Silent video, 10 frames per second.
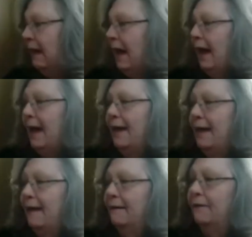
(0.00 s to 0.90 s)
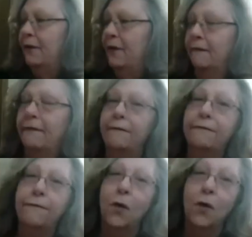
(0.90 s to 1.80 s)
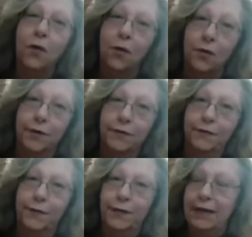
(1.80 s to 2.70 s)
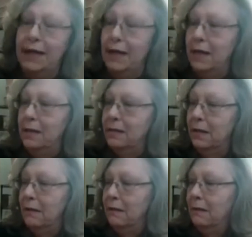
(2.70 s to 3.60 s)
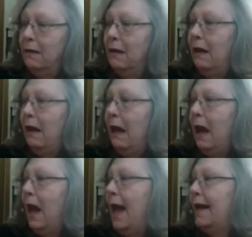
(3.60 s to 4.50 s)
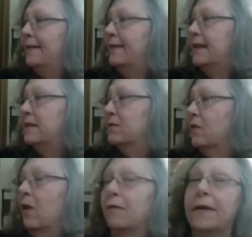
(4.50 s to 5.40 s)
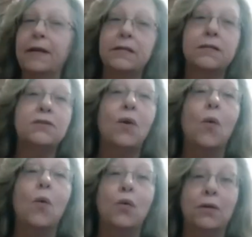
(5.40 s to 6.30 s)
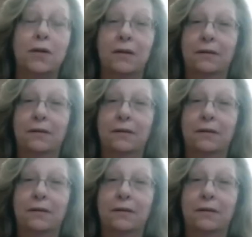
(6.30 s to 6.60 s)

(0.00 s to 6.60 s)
I have four orders for these. And these are already sold.